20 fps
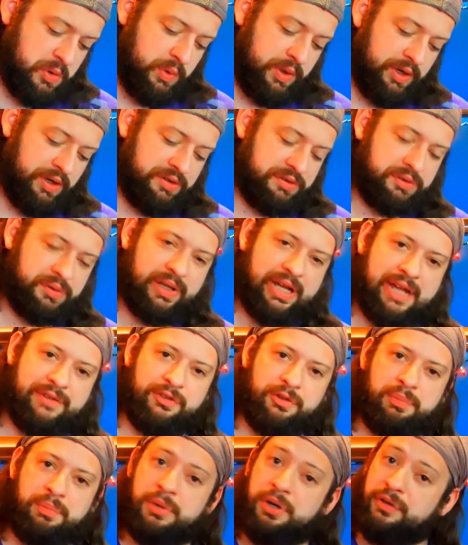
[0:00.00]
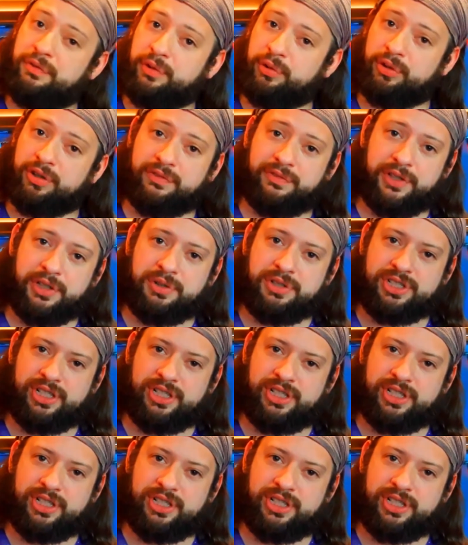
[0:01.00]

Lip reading: we also have a movie review